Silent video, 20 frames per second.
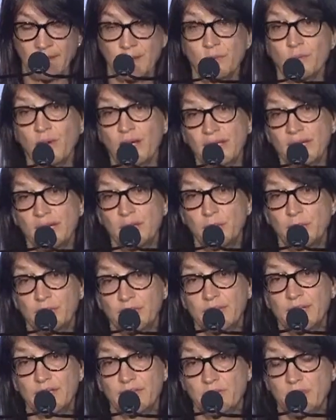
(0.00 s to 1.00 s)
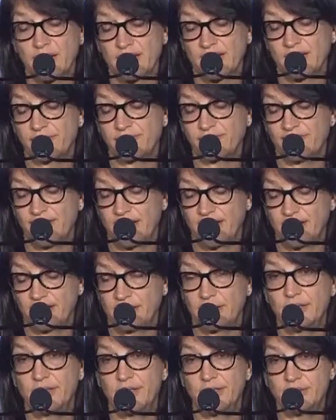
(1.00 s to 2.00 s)
Writing a book is writing a file,
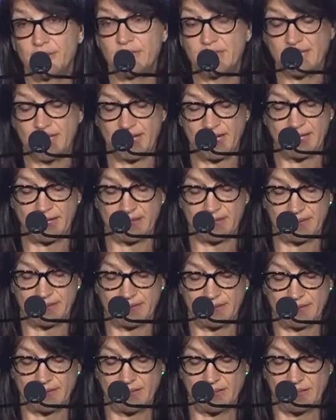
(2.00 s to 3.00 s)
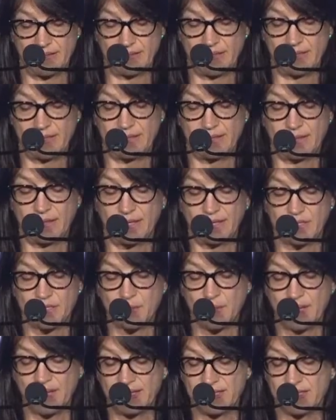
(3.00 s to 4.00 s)
a dossier. Like a
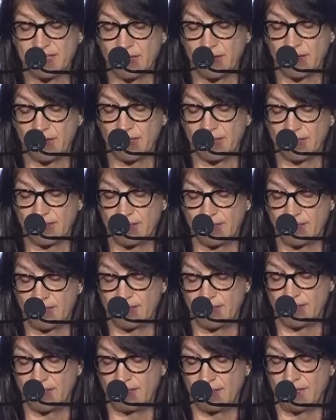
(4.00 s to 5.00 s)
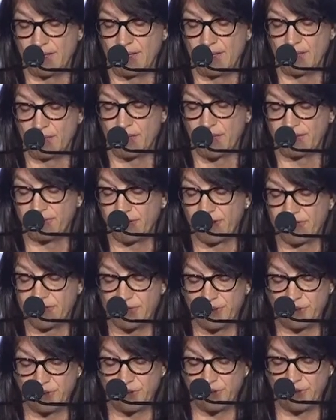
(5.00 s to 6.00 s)
spy's target, my friends
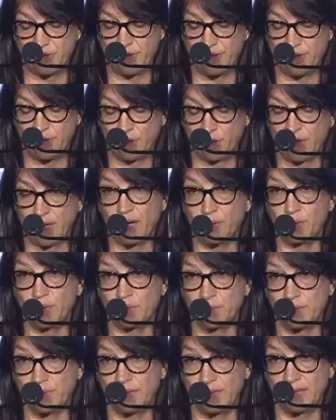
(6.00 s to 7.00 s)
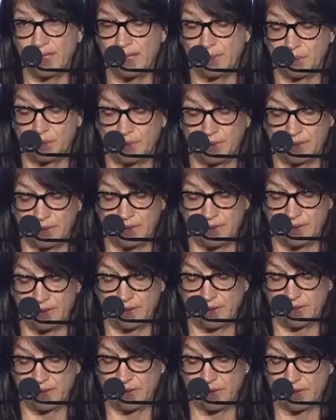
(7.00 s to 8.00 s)
couldn't know what I would put in that book,
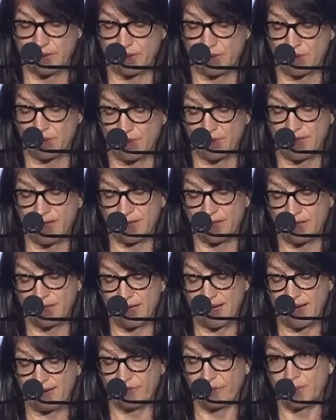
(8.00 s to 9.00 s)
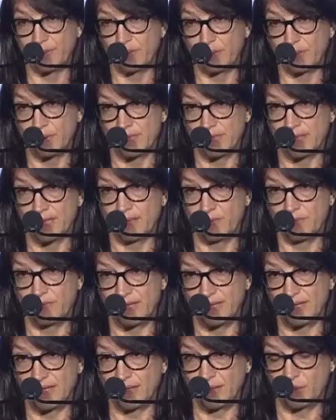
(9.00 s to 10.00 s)
so they could never be really
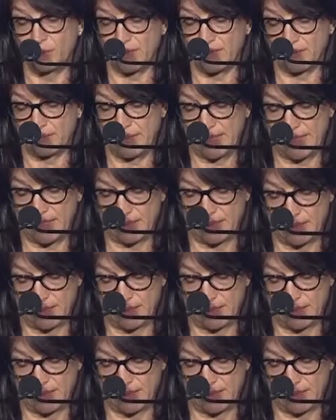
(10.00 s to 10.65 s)
real with me.